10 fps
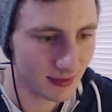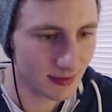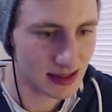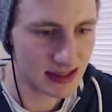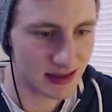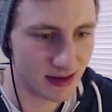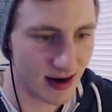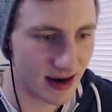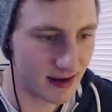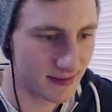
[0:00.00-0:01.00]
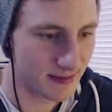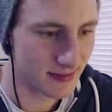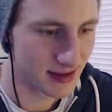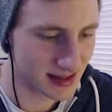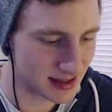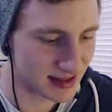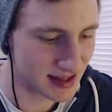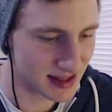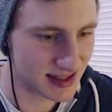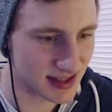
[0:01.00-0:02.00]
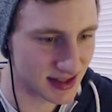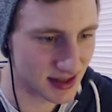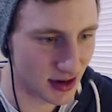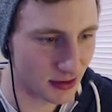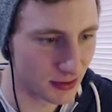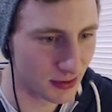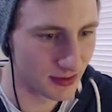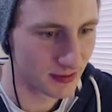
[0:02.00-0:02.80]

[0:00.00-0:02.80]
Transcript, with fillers: This is great. This is so good.